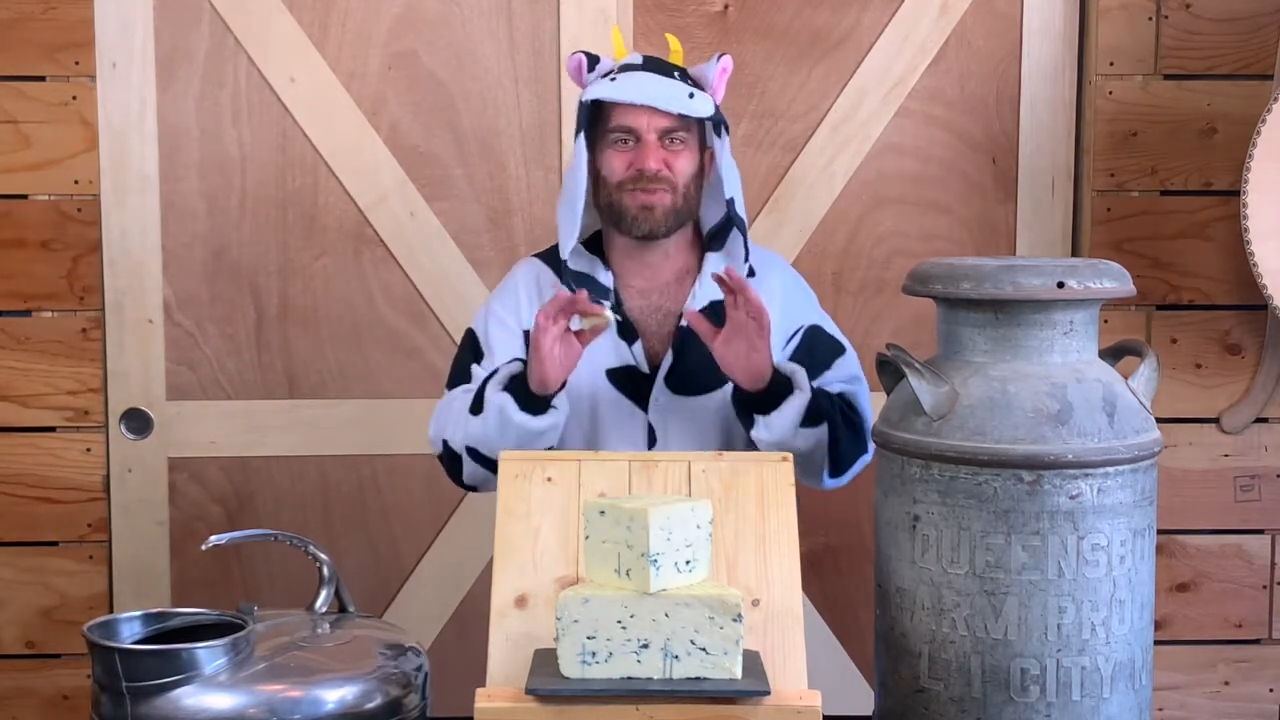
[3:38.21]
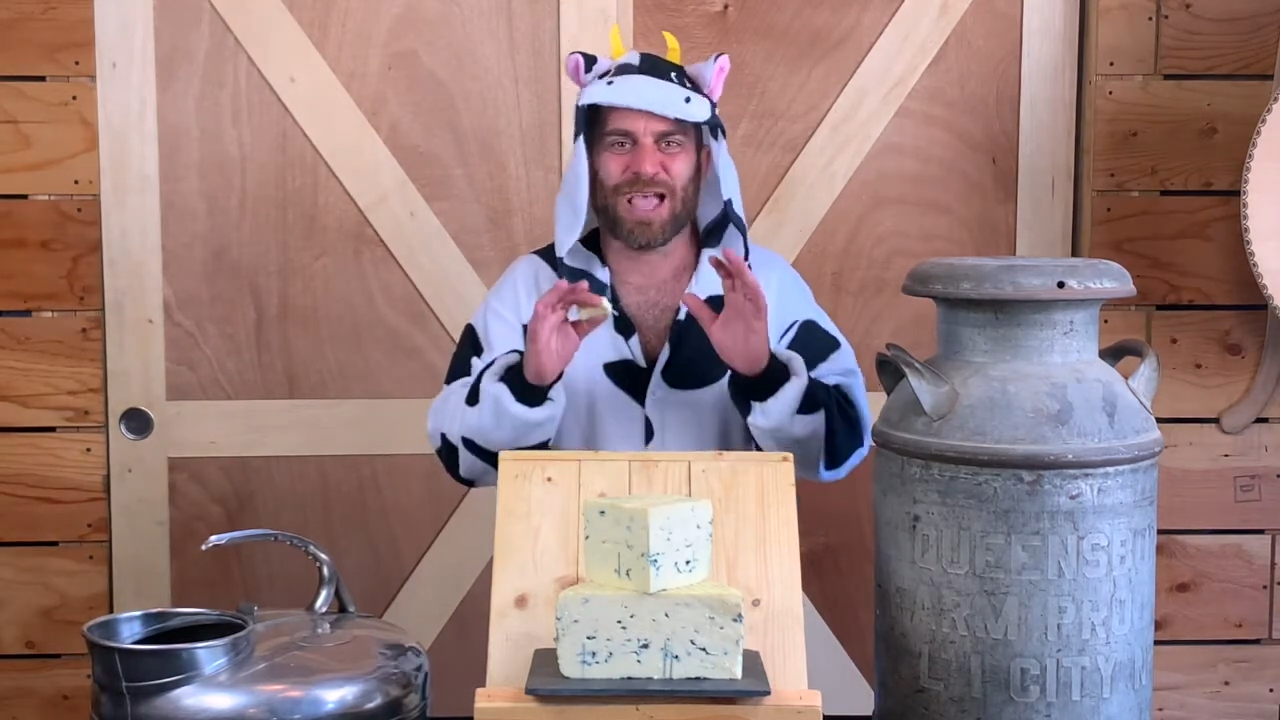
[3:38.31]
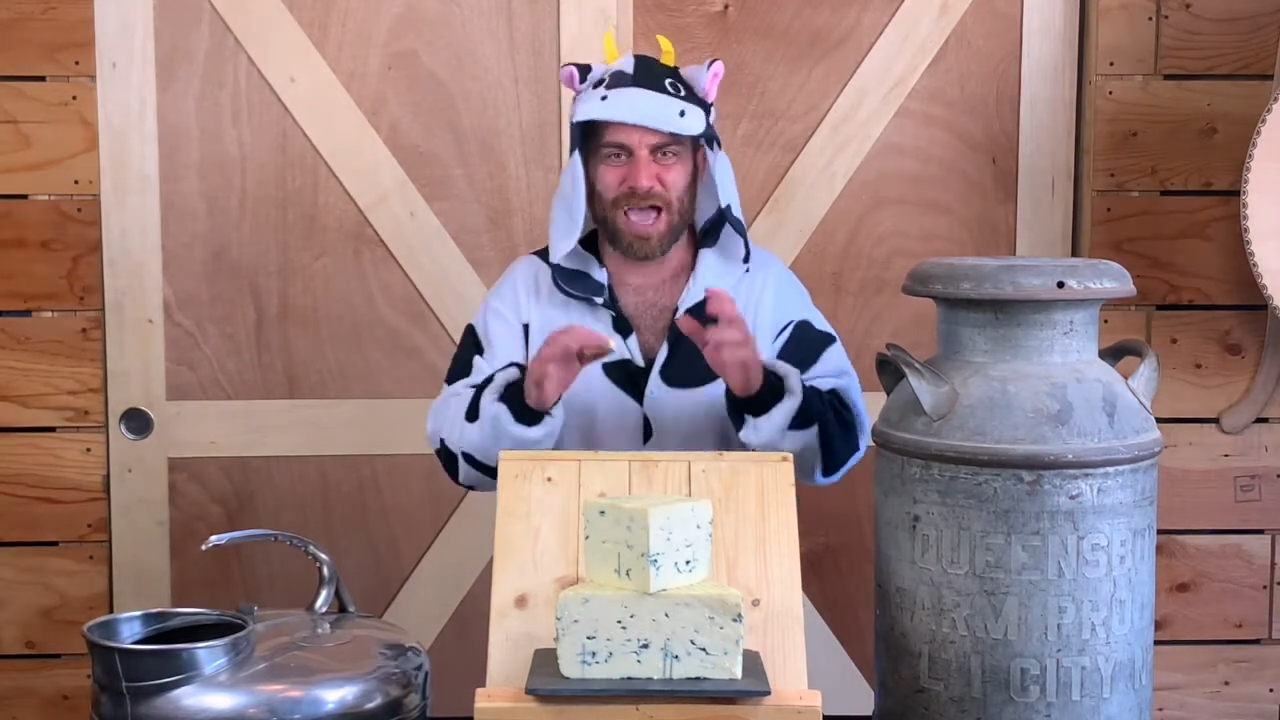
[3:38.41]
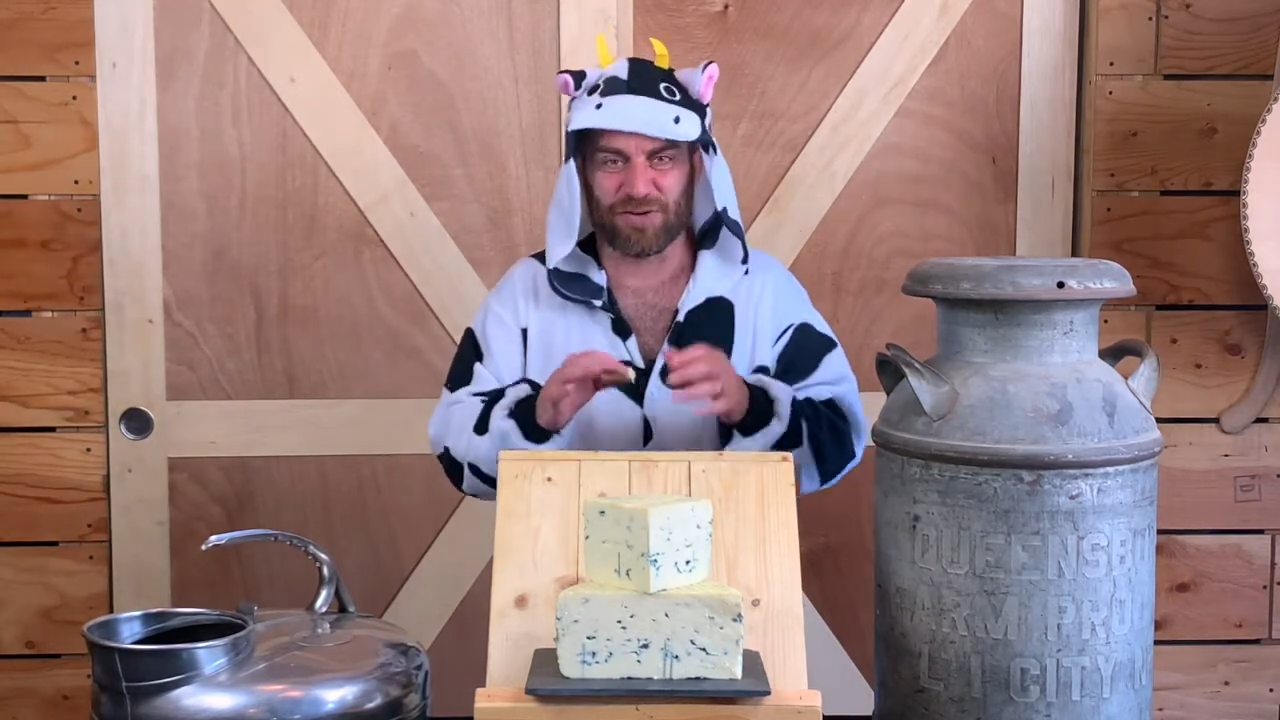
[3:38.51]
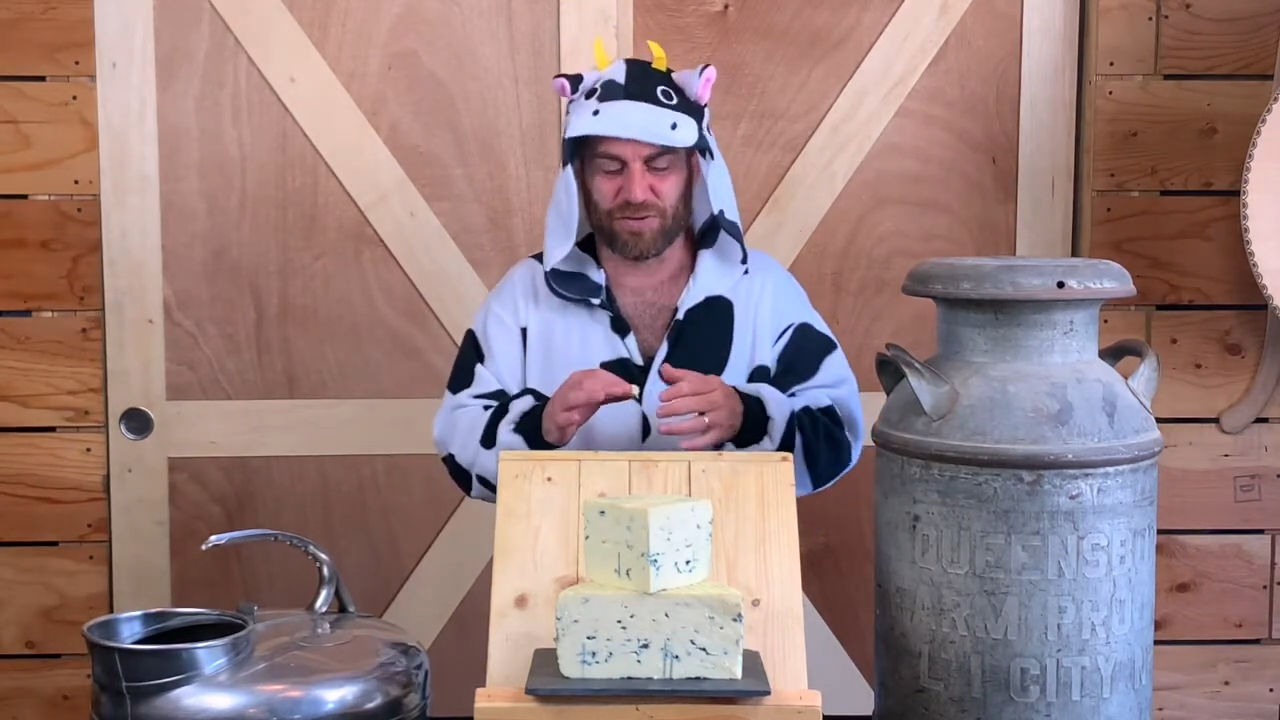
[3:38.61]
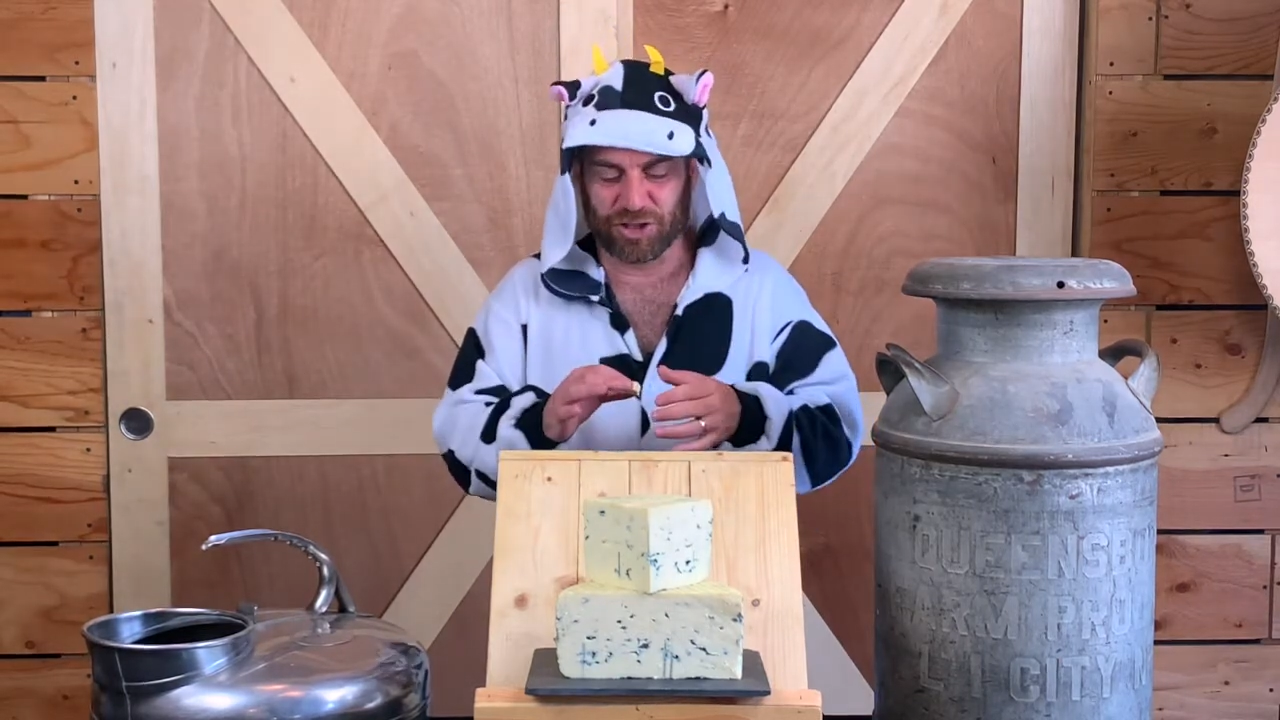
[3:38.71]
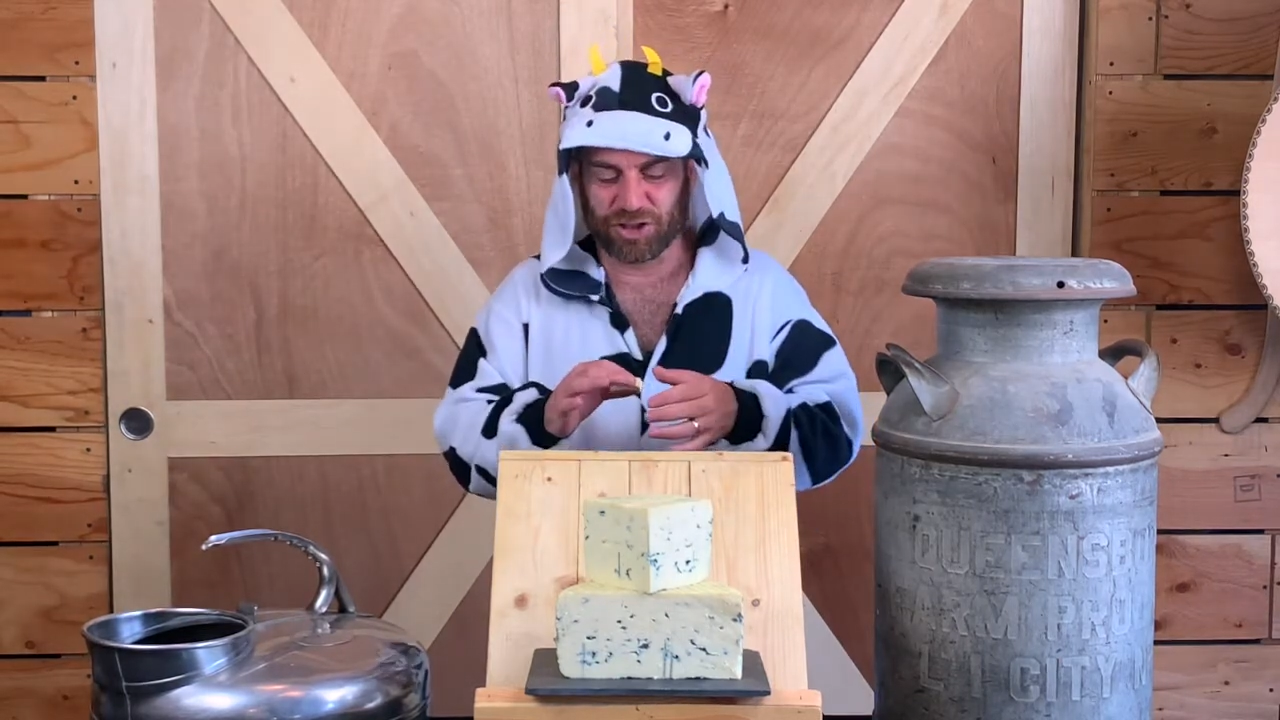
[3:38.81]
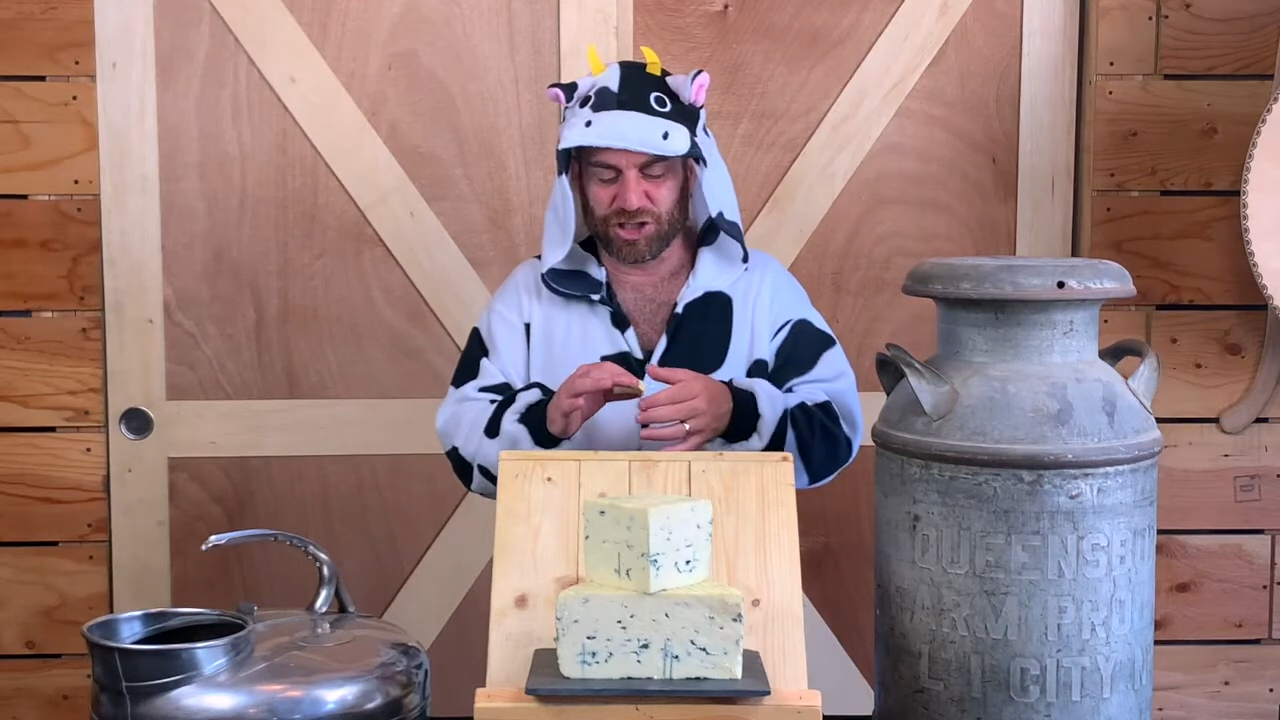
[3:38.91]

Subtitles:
out of this